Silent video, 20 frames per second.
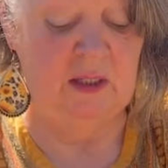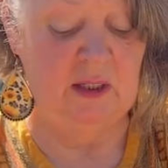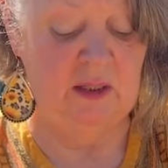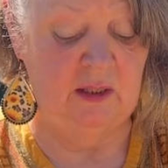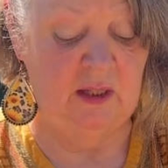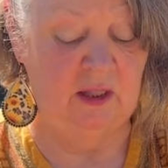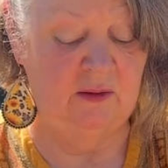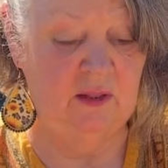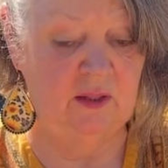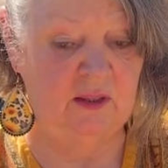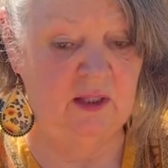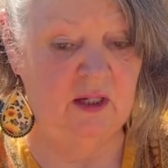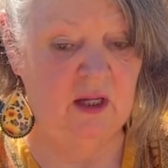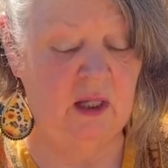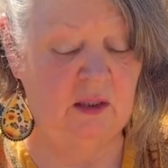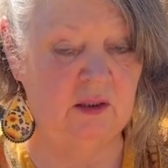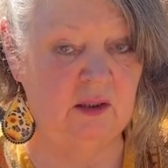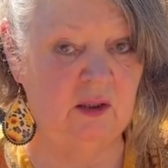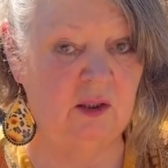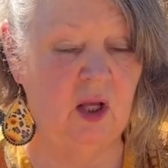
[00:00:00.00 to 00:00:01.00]
it, and then they got
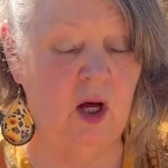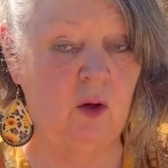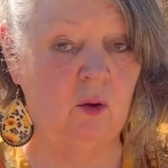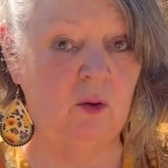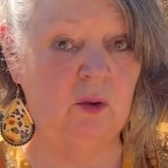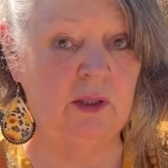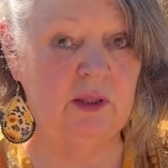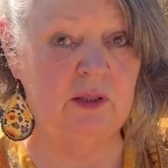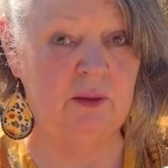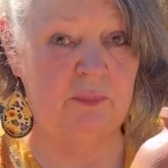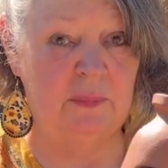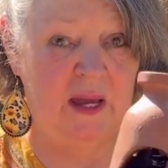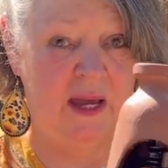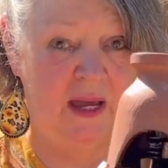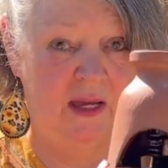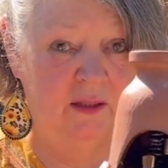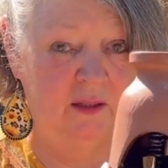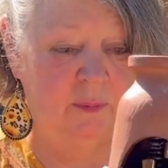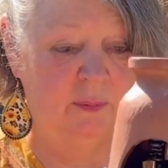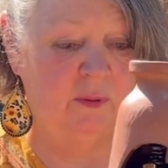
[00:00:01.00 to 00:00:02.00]
a little hole in the
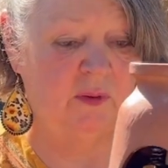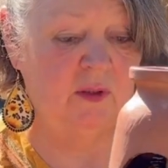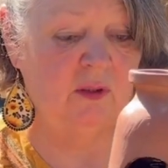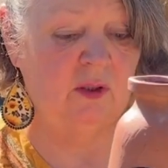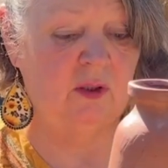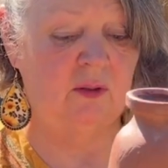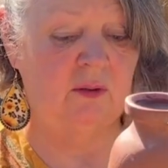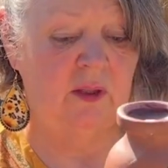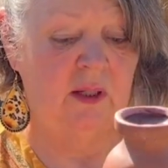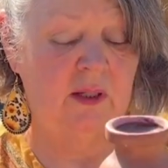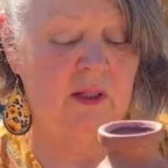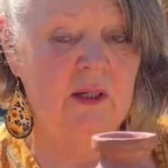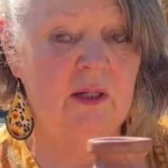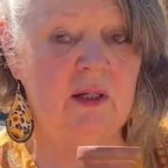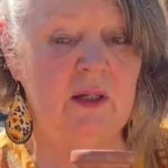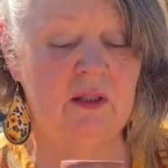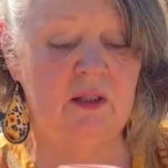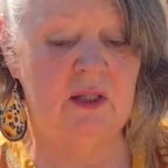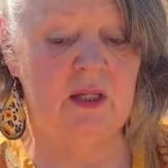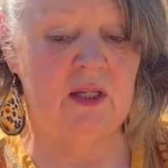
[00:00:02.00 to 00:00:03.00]
back to put the little
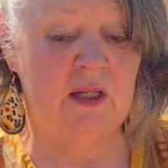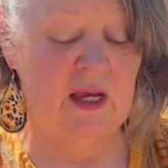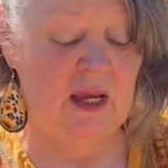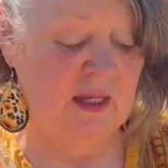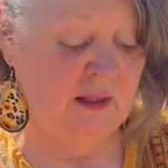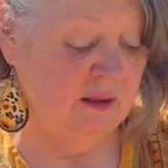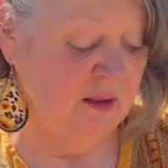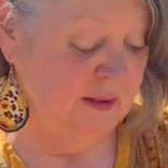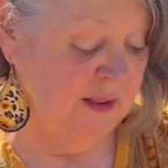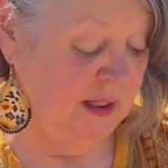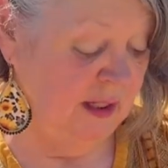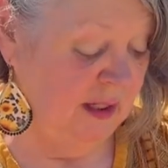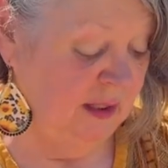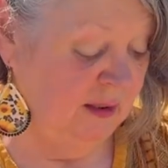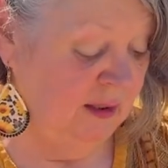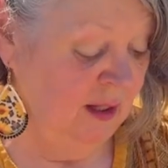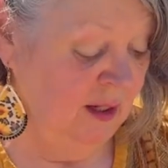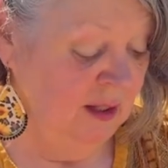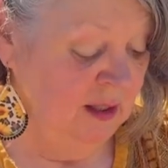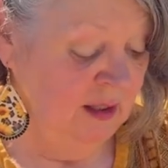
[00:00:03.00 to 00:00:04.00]
tea candle in.